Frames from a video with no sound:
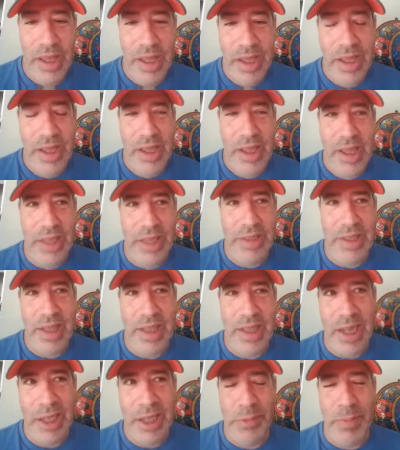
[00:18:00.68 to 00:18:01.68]
He said that
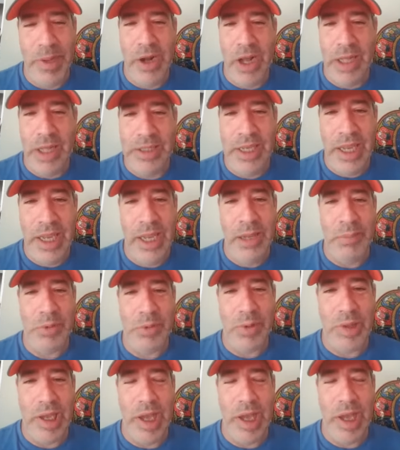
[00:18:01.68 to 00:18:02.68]
he's been on teams where
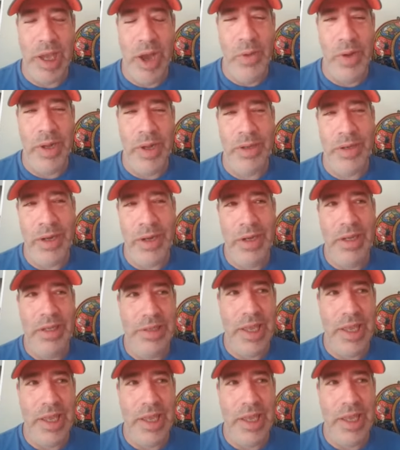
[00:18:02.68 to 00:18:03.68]
they go in
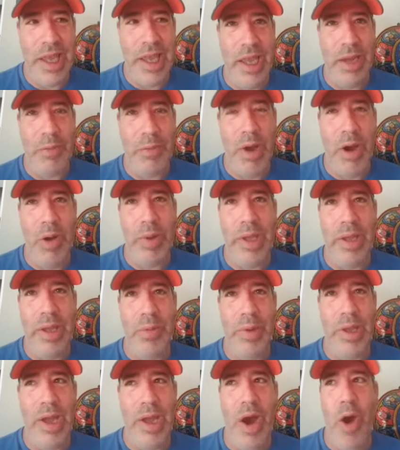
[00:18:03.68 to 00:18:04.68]
saying, well,
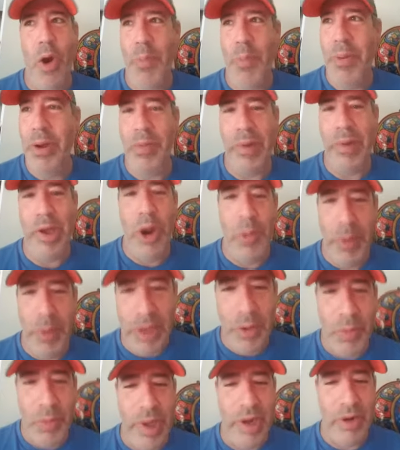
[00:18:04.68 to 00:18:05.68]
we hope we
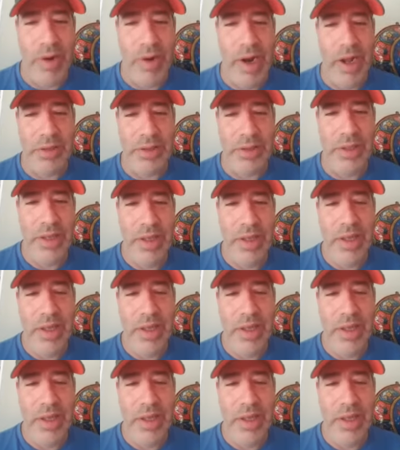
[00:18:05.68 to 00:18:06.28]
can win around,